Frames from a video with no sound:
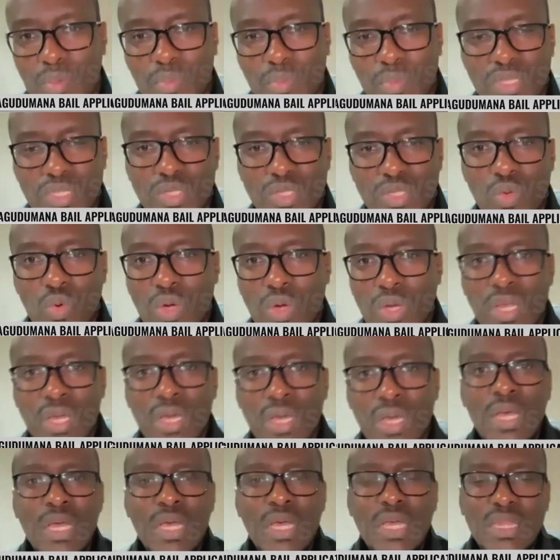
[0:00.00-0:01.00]
prison
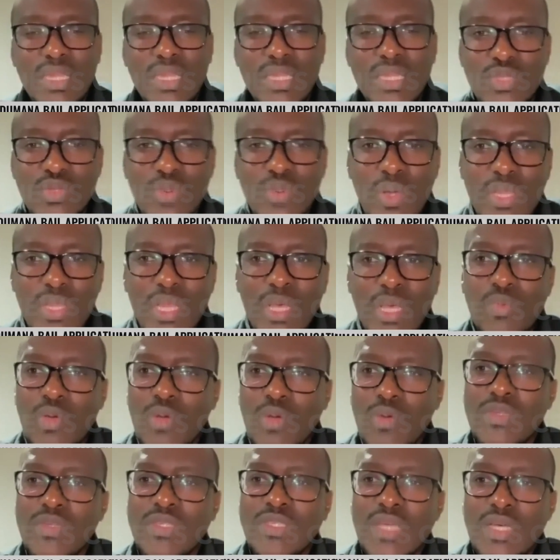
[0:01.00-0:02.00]
warder. This is what they
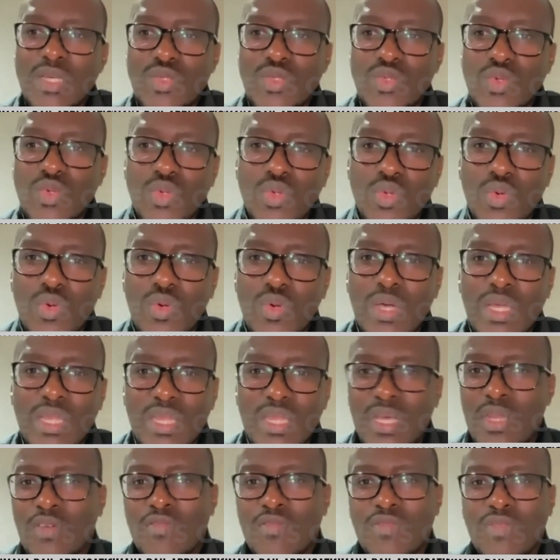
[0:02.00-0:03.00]
promised us to do. At
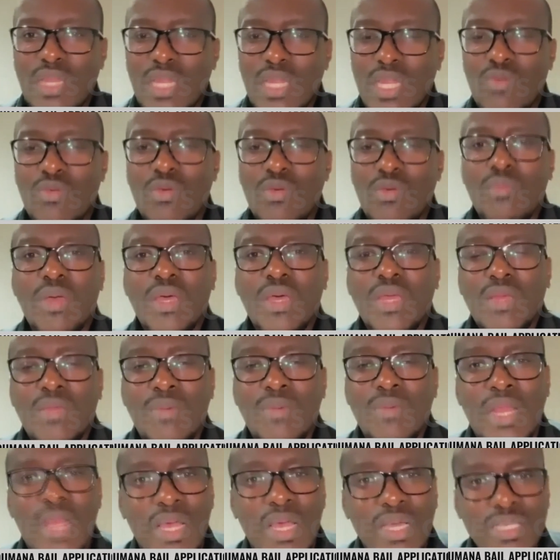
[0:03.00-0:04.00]
the end of the day, we paid them
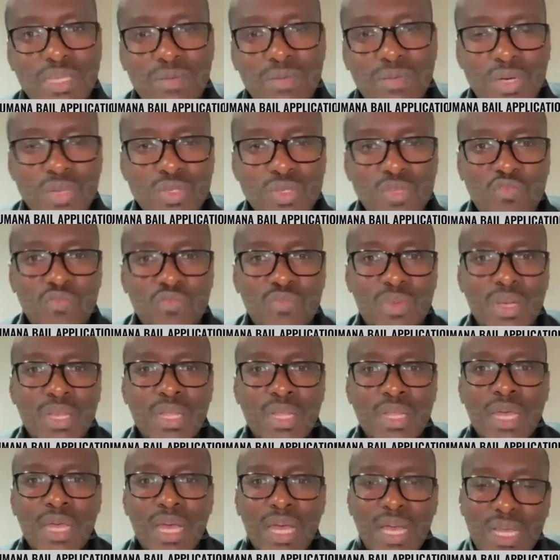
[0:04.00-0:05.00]
an X amount of
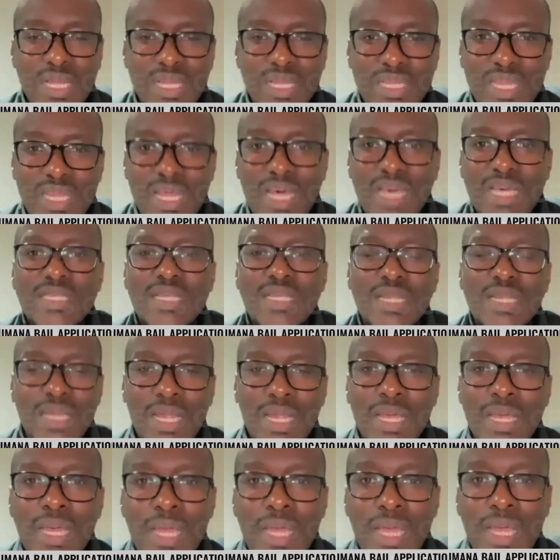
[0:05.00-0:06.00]
money, thus
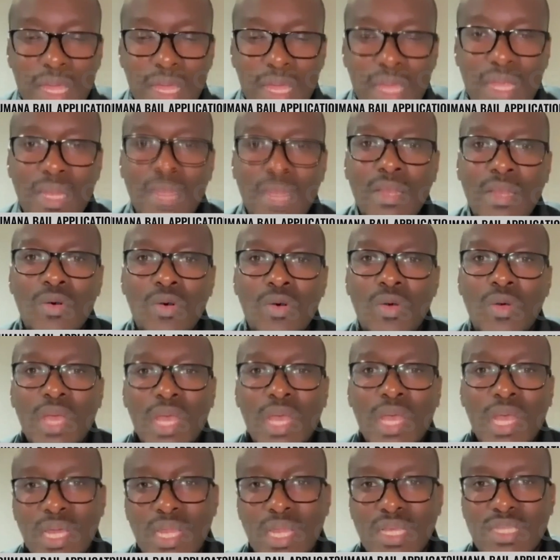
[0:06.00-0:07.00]
linking in or
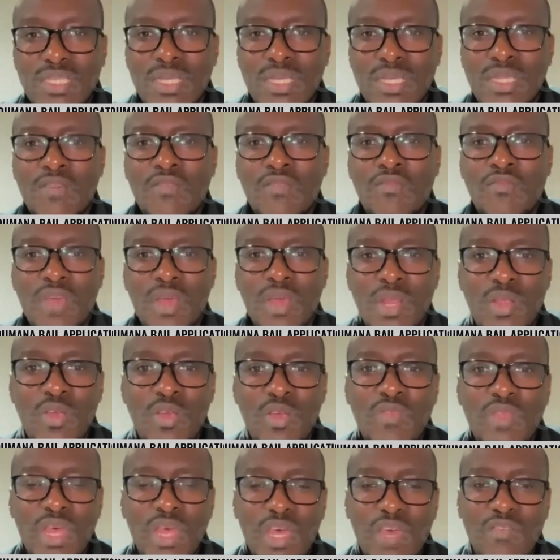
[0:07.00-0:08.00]
increasing the value
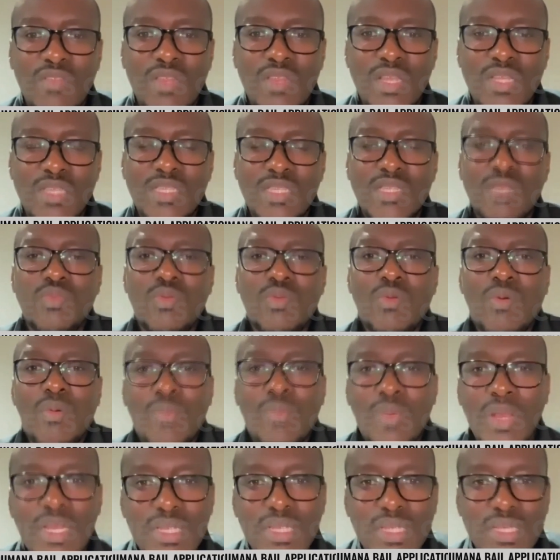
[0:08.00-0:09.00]
of the evidence and the
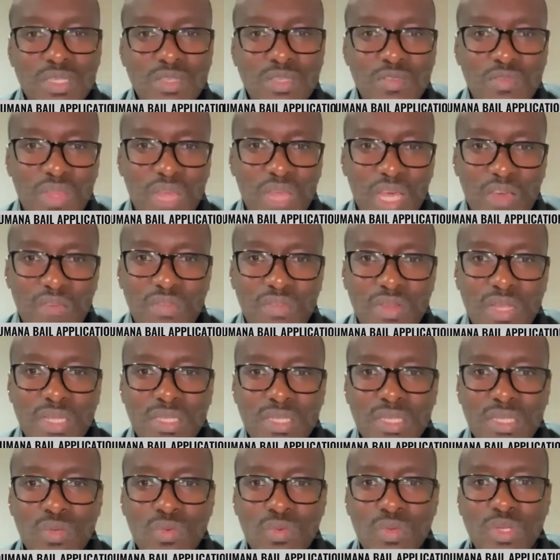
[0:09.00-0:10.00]
probabilities of the
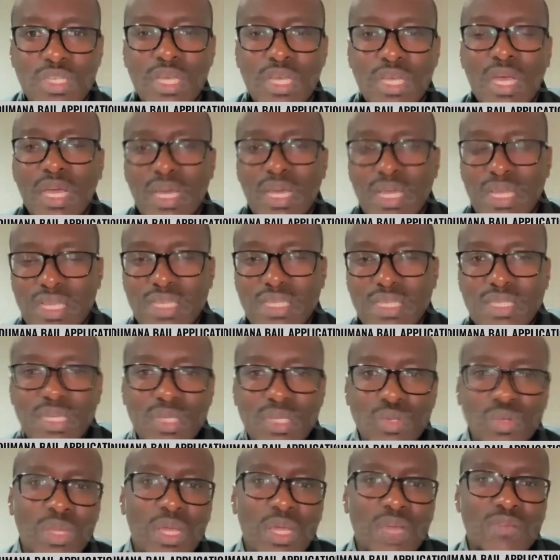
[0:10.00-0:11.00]
evidence in which the
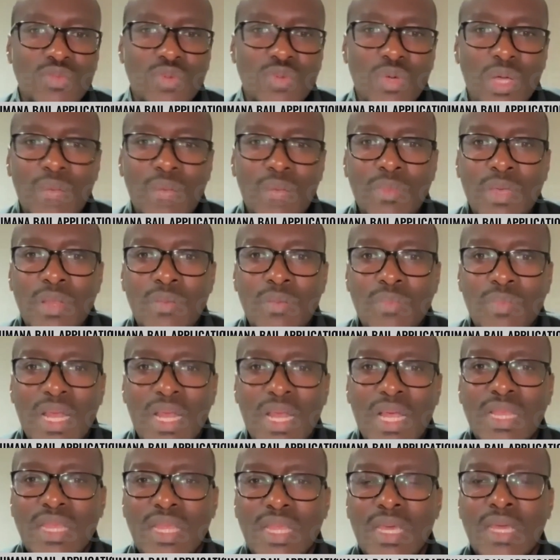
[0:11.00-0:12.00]
state would have to come in. But
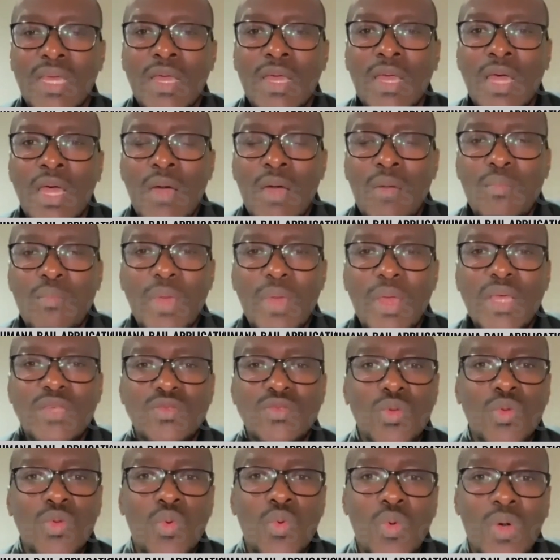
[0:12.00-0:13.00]
I think
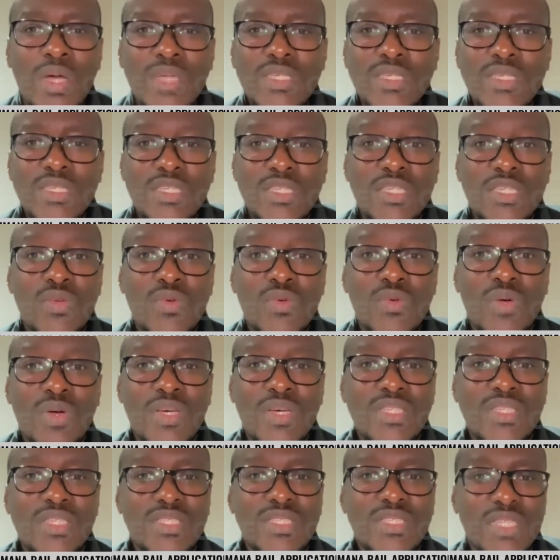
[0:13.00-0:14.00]
based on what she
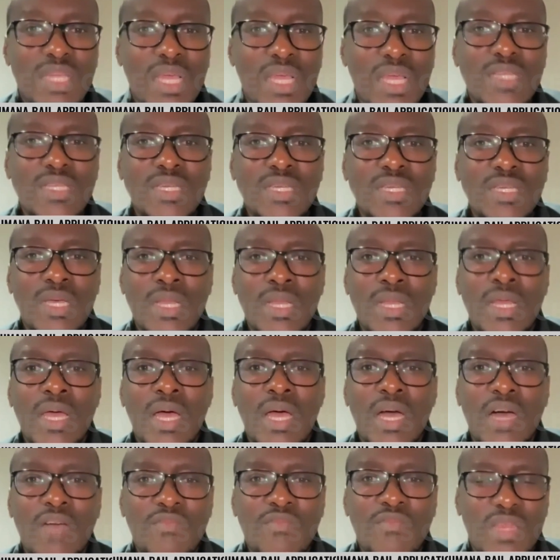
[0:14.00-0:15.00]
was stating in
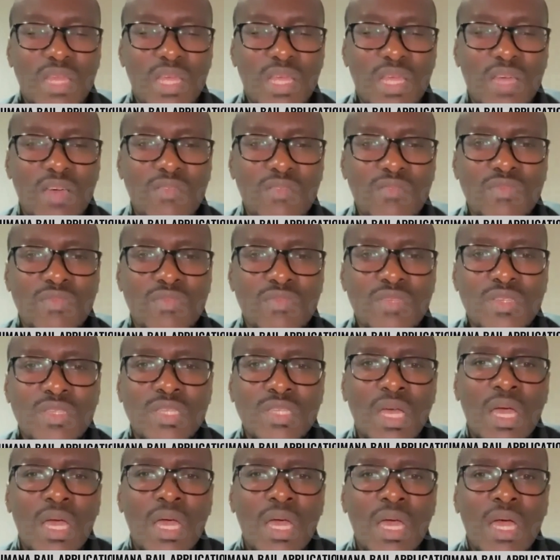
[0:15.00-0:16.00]
the
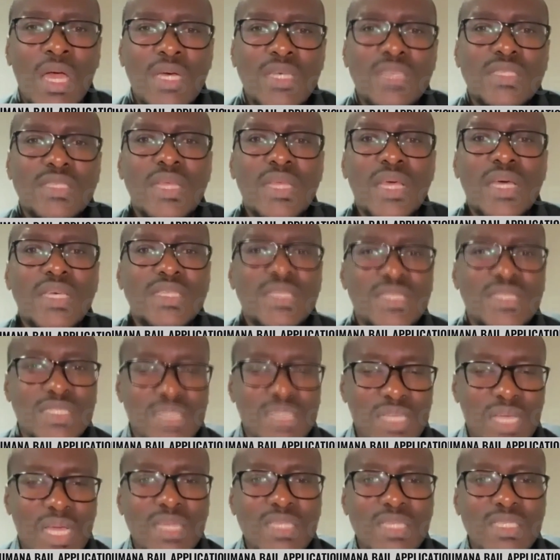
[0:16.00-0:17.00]
affidavit, there's
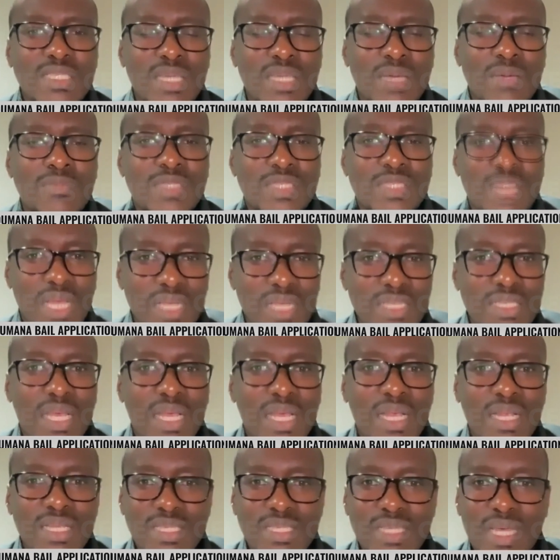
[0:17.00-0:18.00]
just some
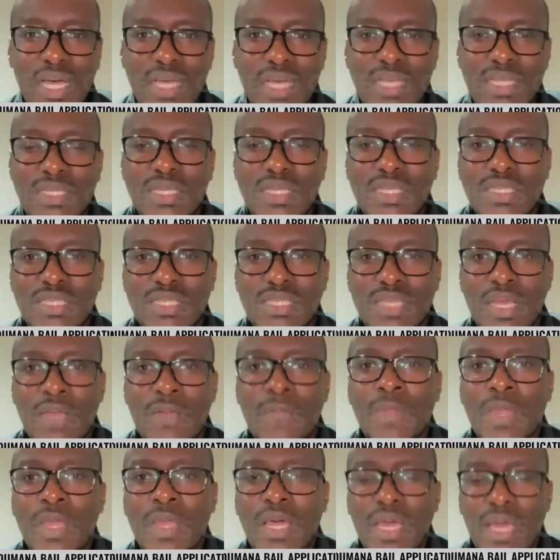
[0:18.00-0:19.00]
telltale signs that
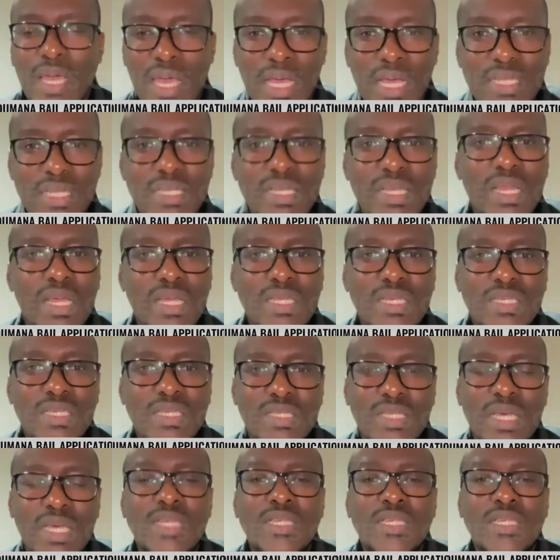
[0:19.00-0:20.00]
say at a later
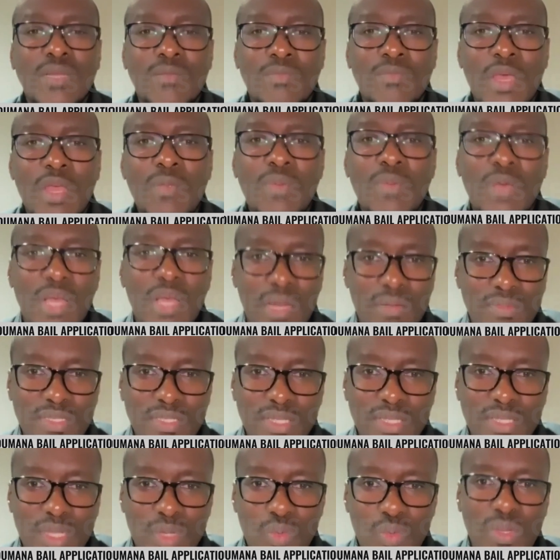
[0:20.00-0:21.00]
stage she may become a
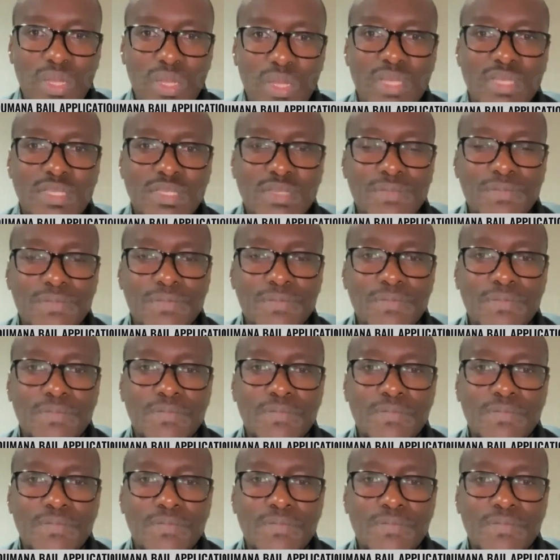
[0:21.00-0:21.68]
state witness.